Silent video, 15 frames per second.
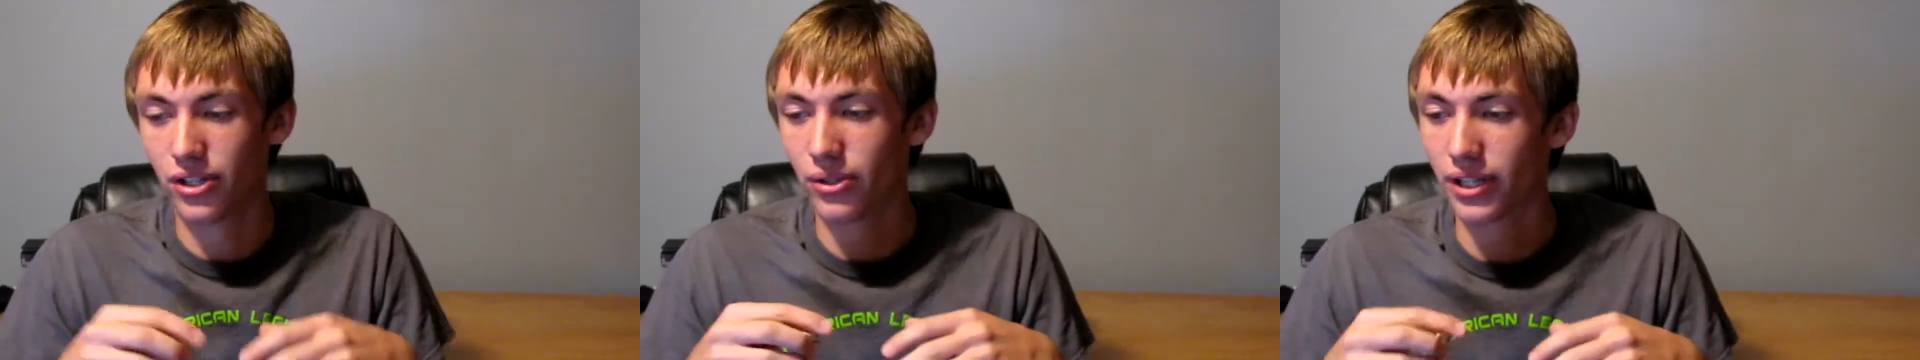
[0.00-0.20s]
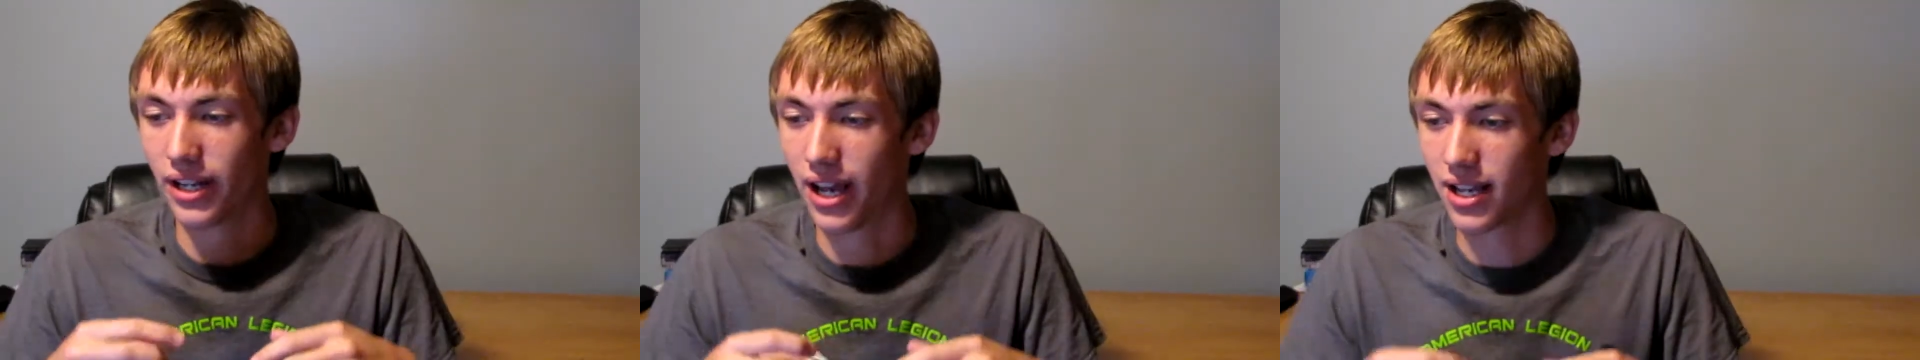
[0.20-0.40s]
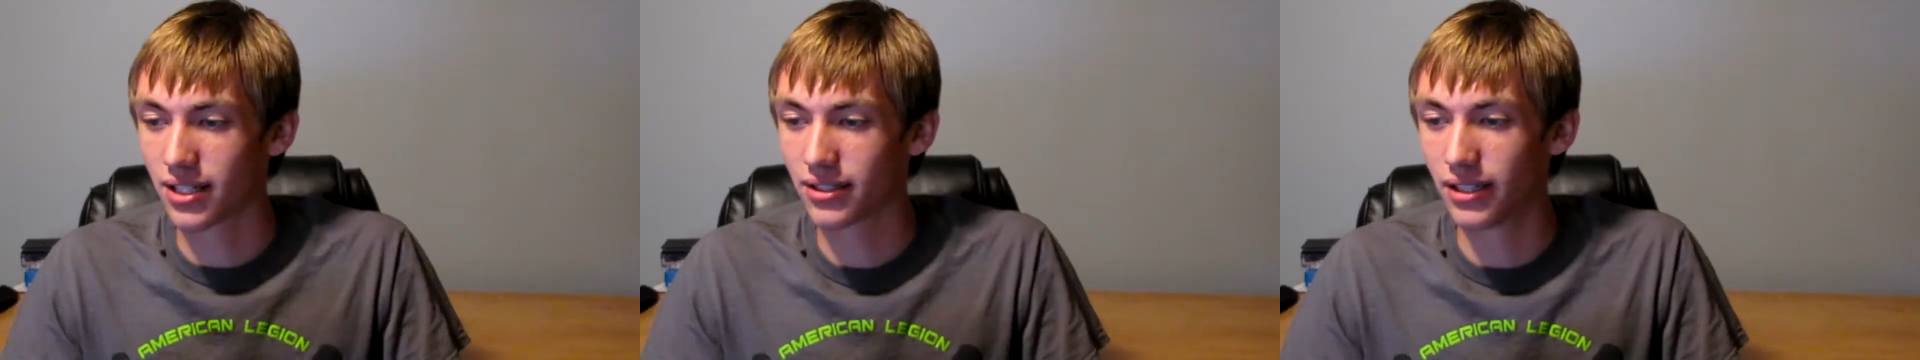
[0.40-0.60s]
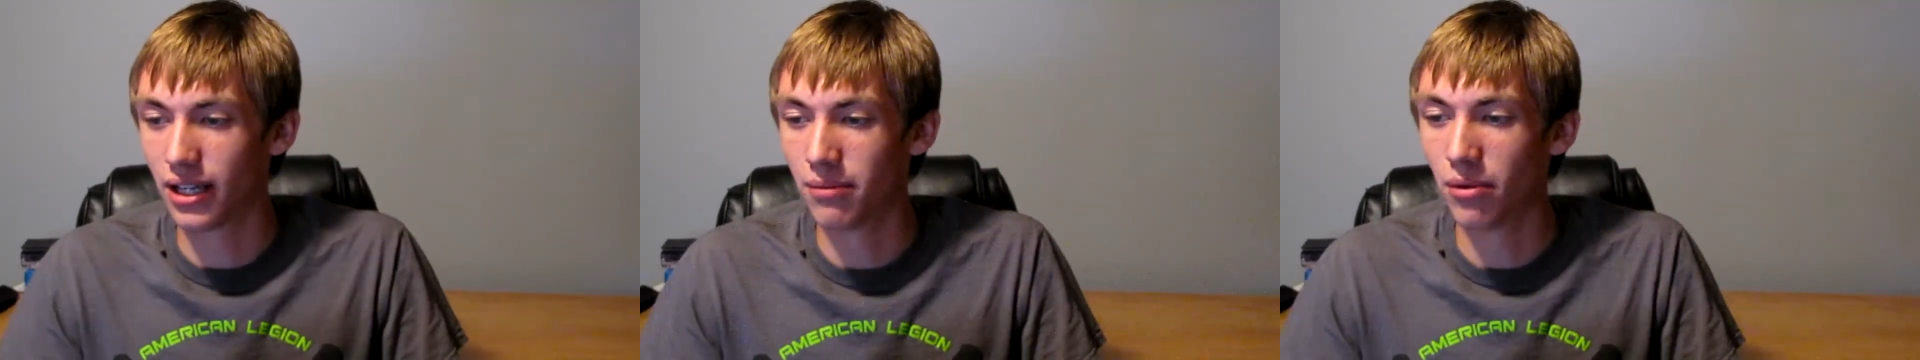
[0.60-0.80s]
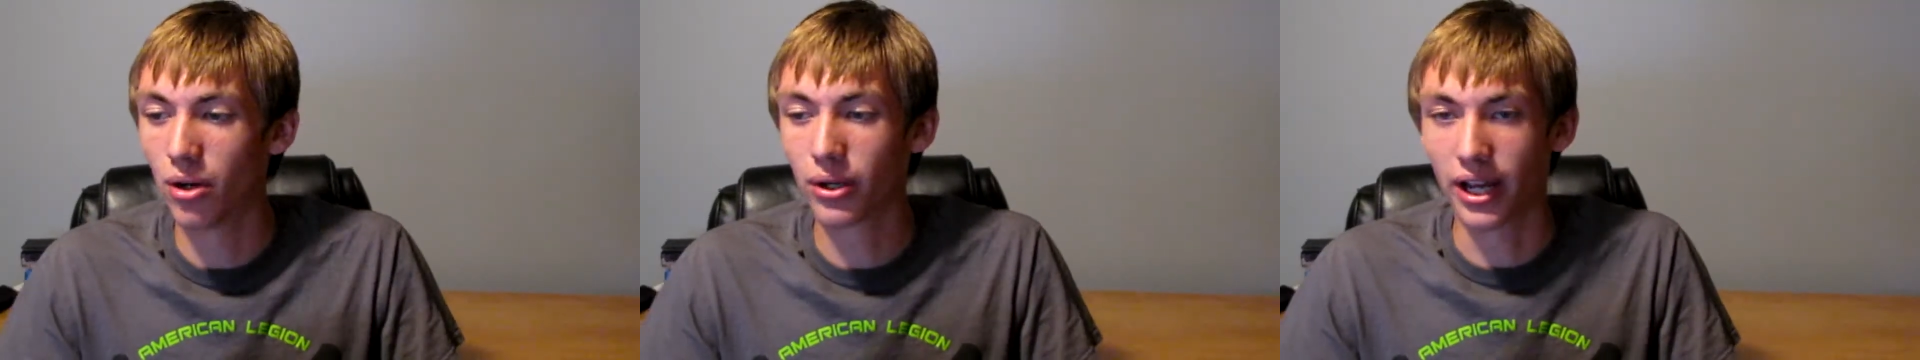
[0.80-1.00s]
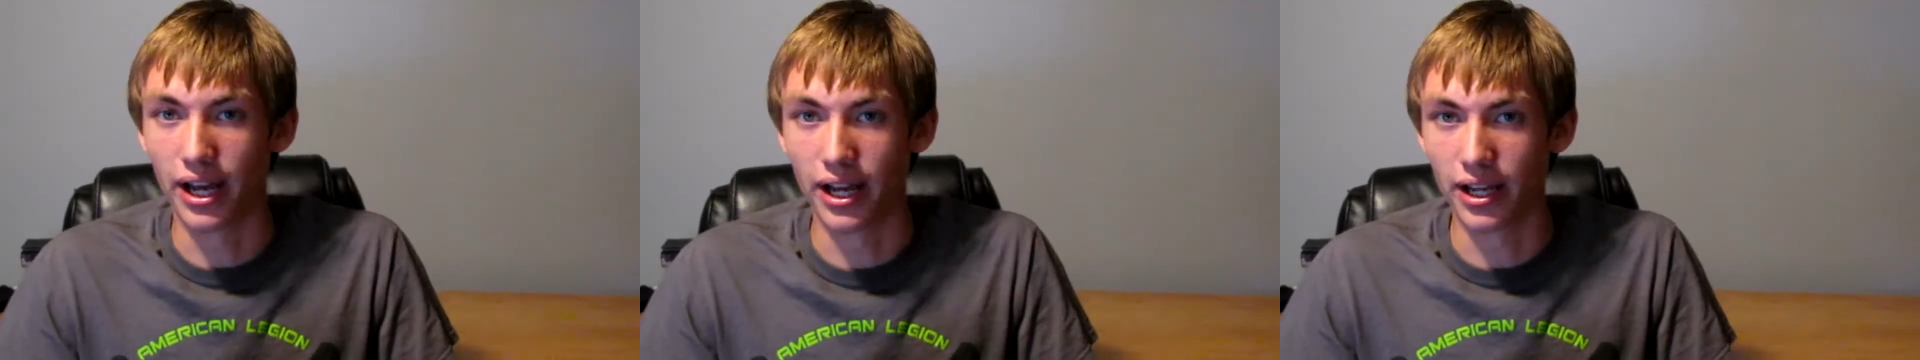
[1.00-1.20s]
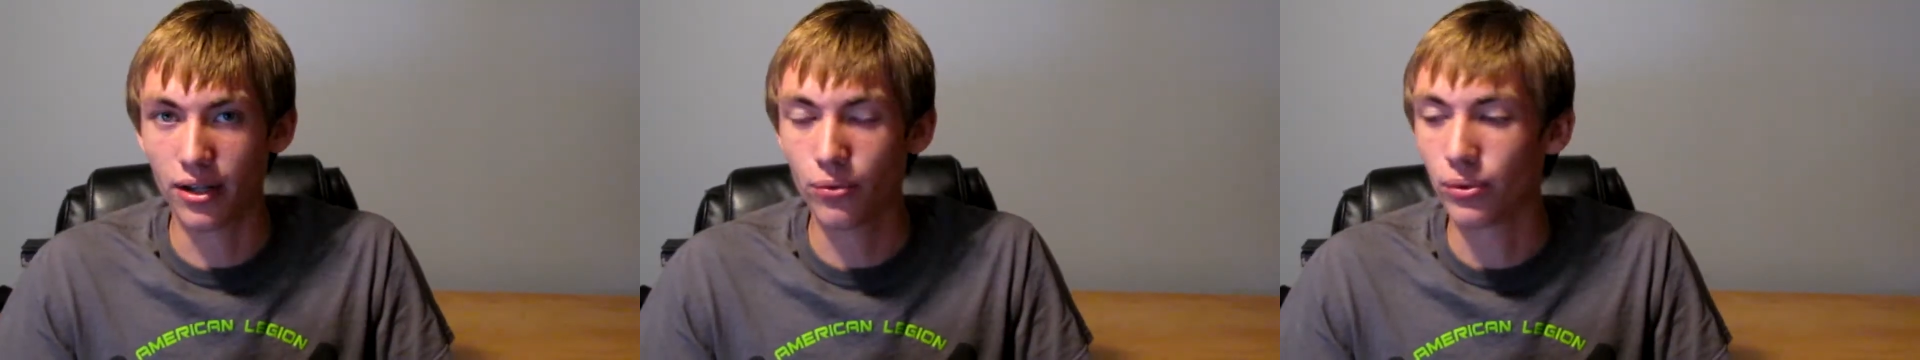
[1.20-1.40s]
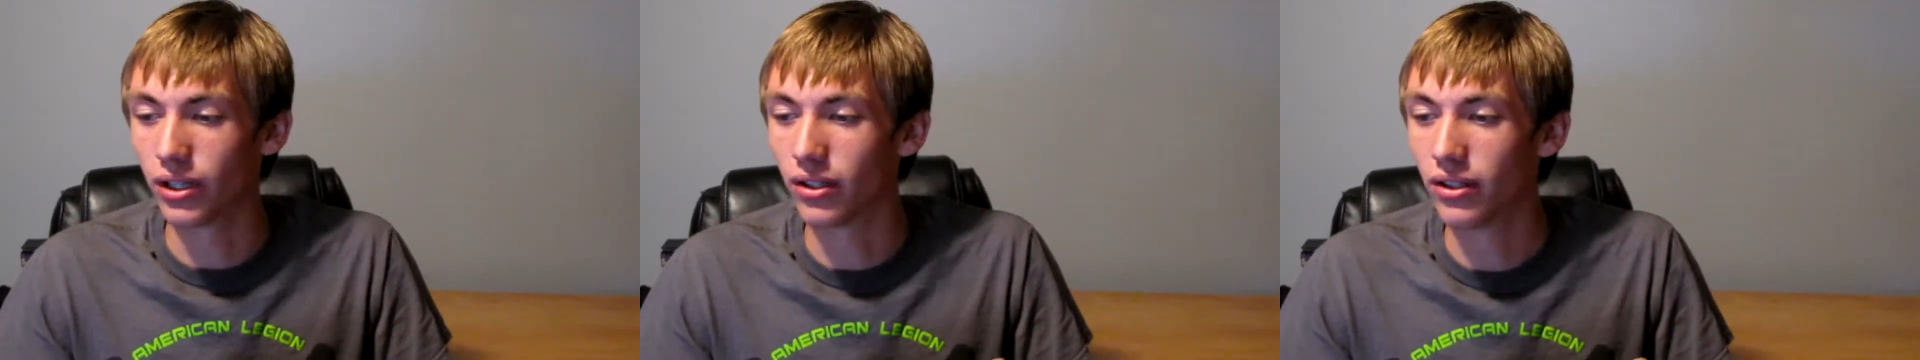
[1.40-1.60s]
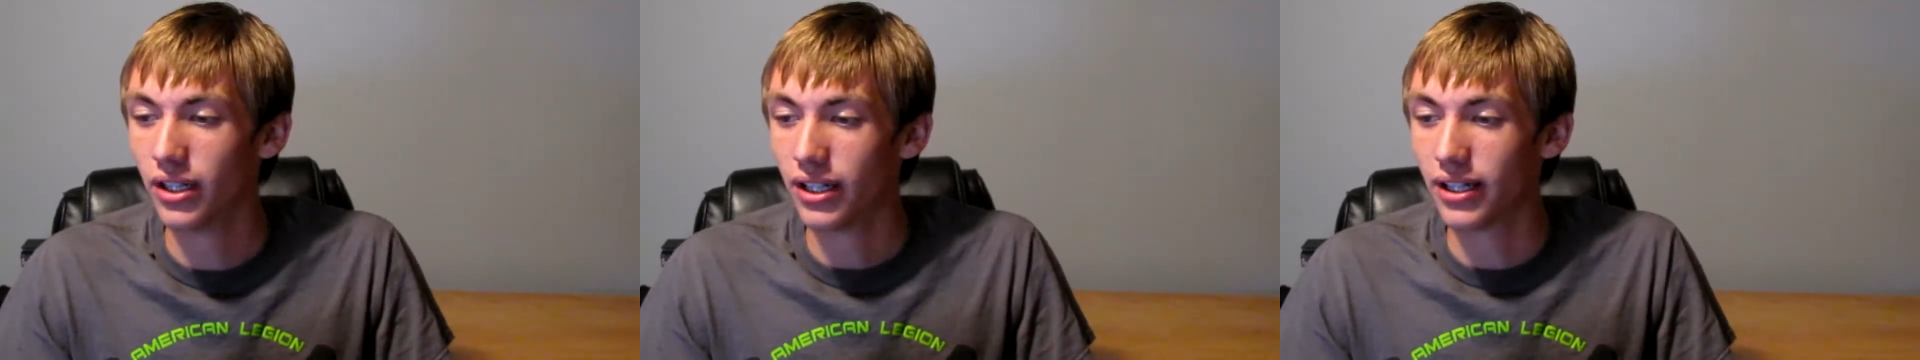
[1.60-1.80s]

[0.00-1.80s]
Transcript: you can ask them, okay, well,